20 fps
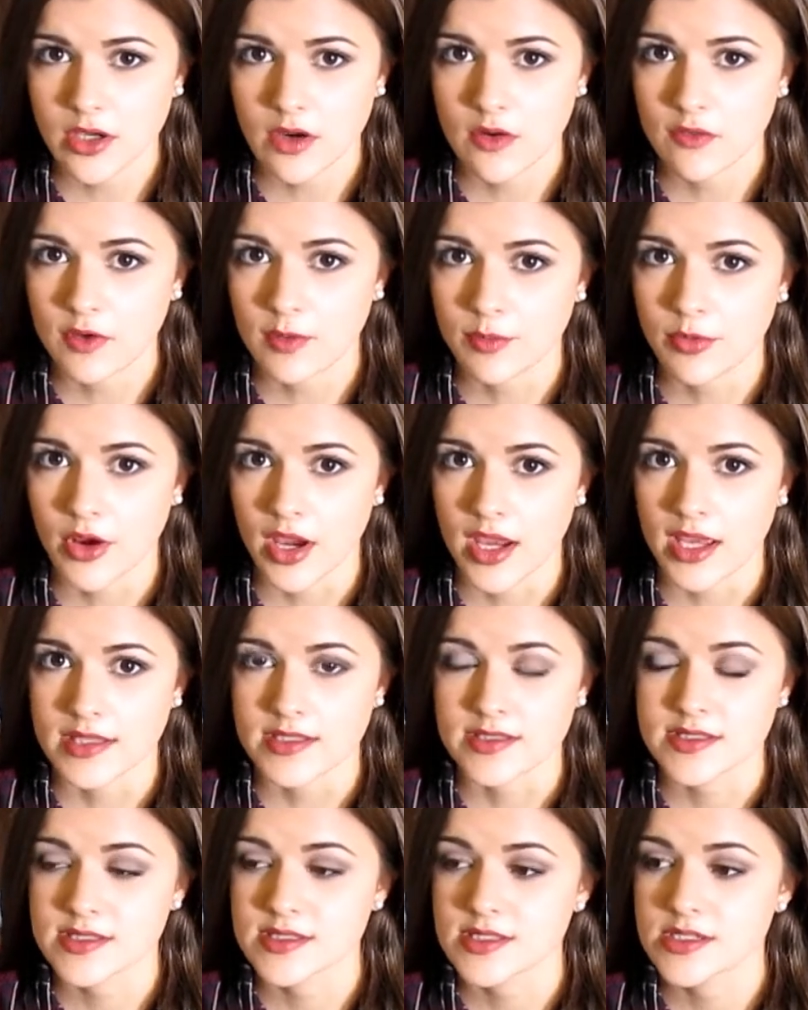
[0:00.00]

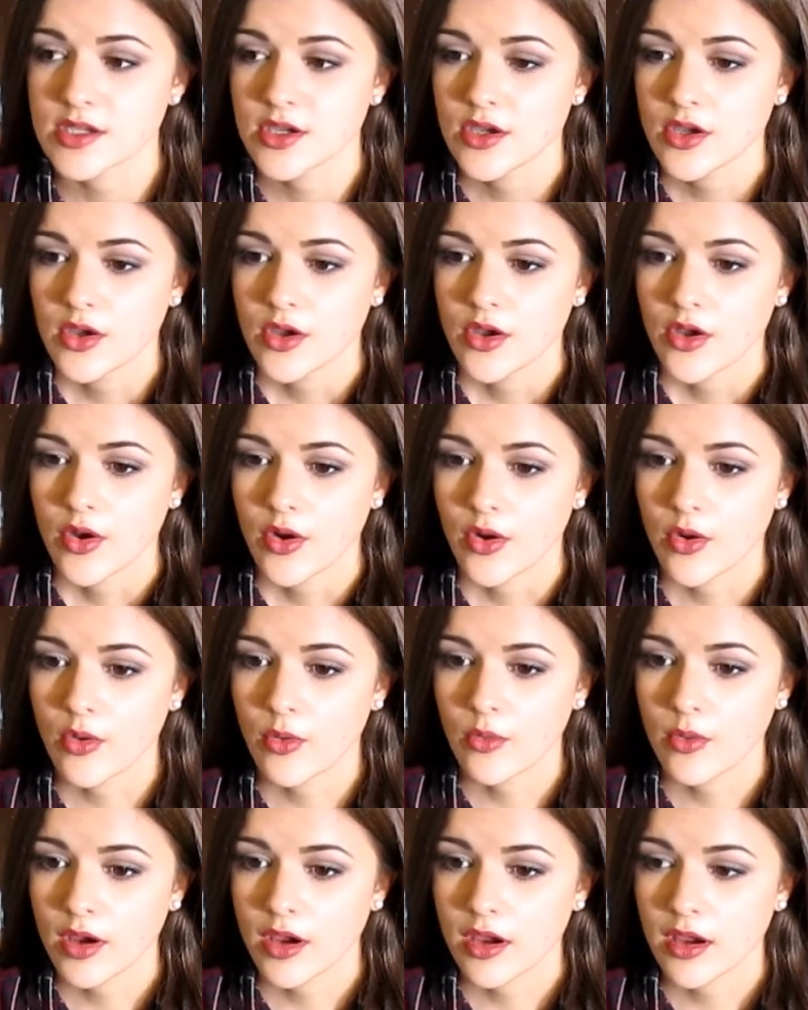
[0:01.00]
overpriced,
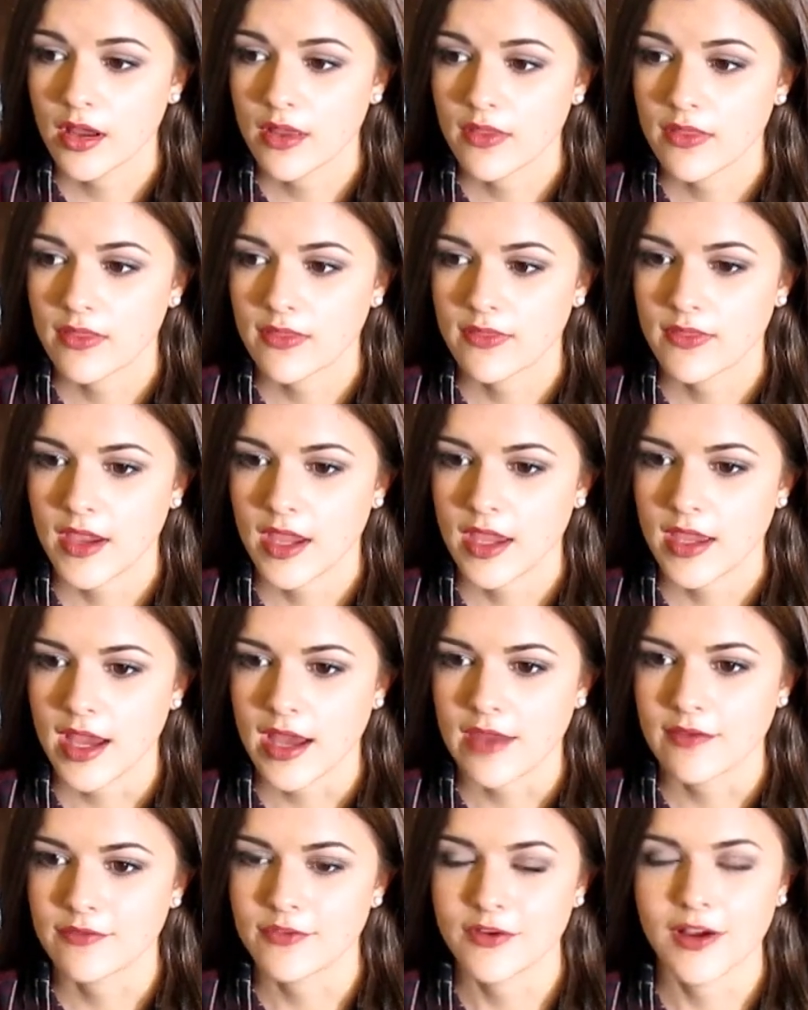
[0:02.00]
or they
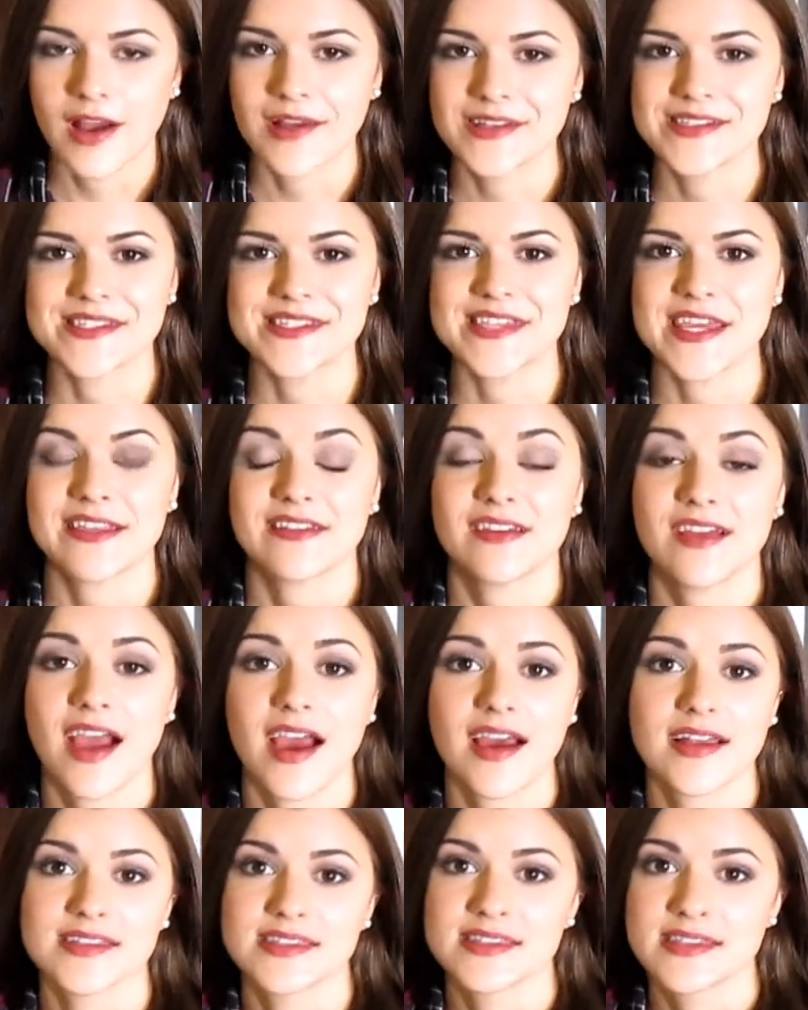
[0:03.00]
had forgotten to take their
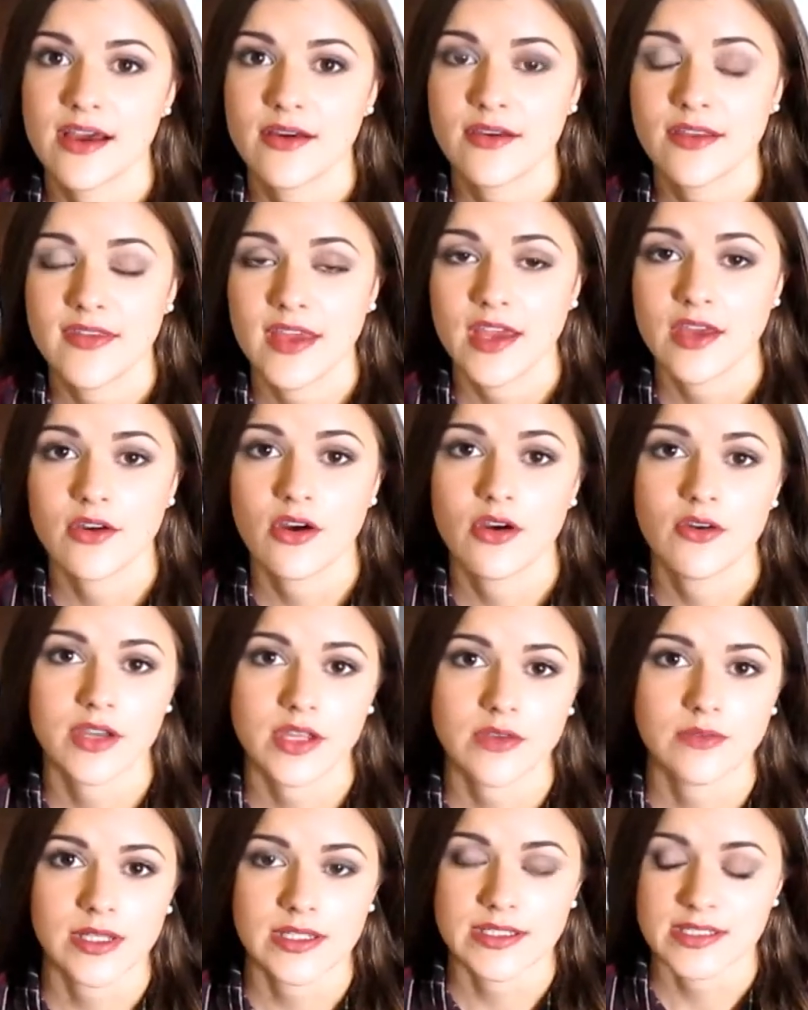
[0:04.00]
ads down and they had
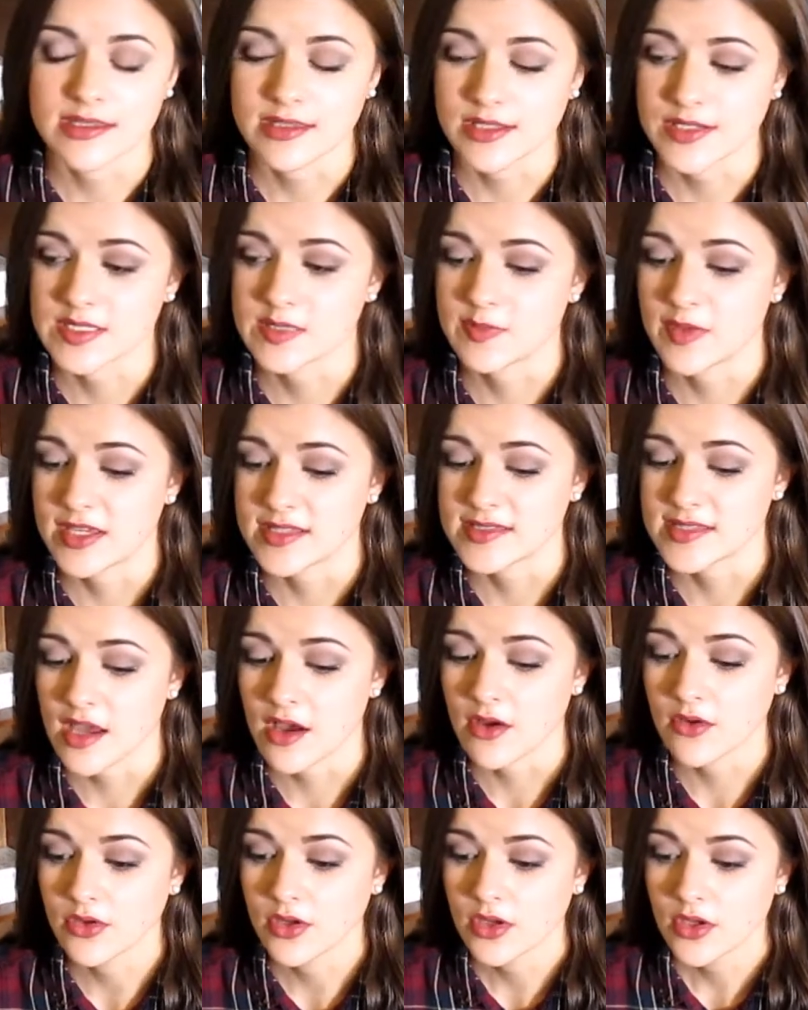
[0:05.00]
already rented their space
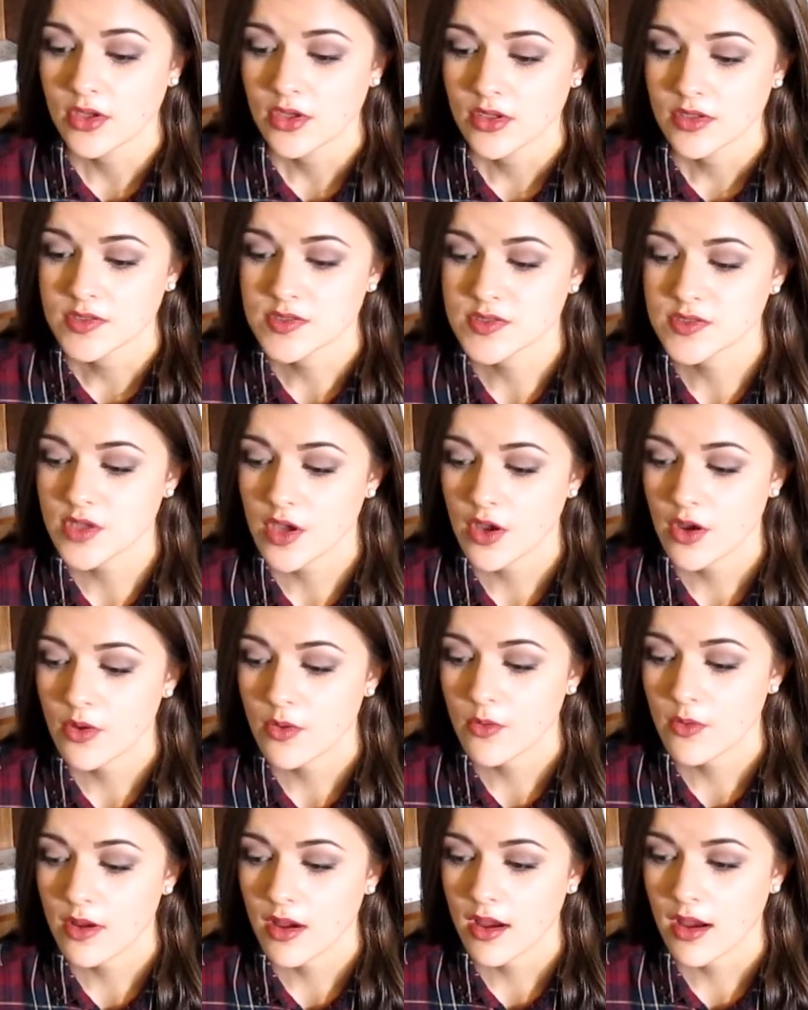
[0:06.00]
out.
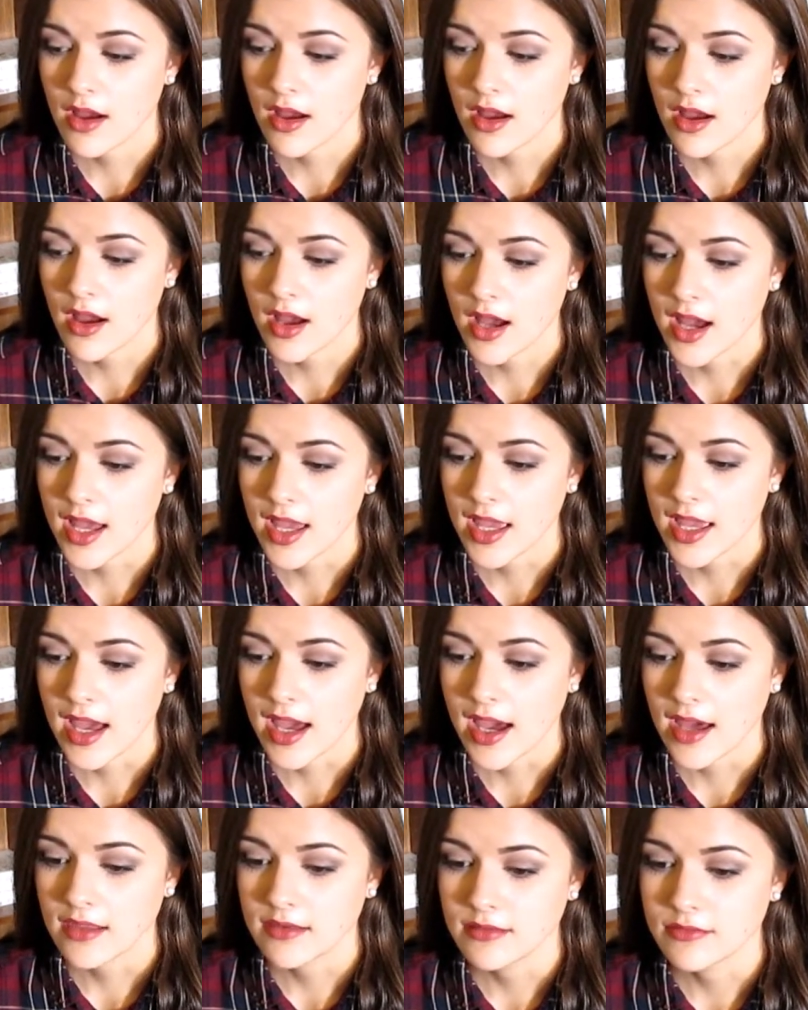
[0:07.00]
So I
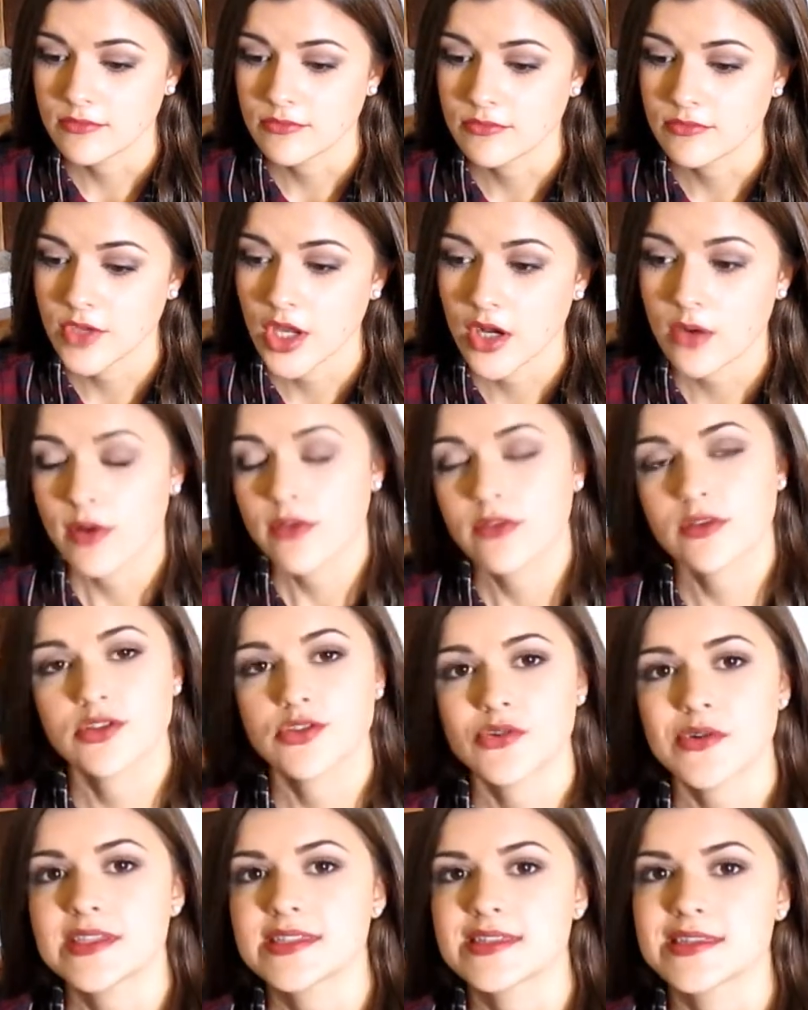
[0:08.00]
had no other
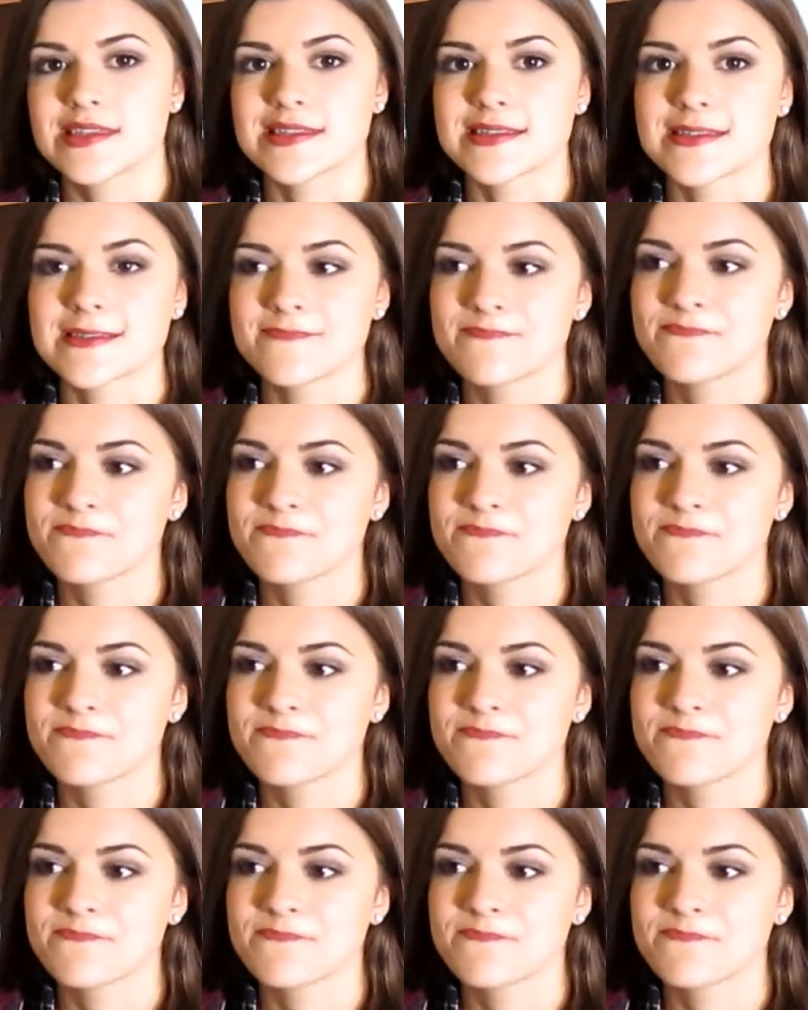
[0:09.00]
choices.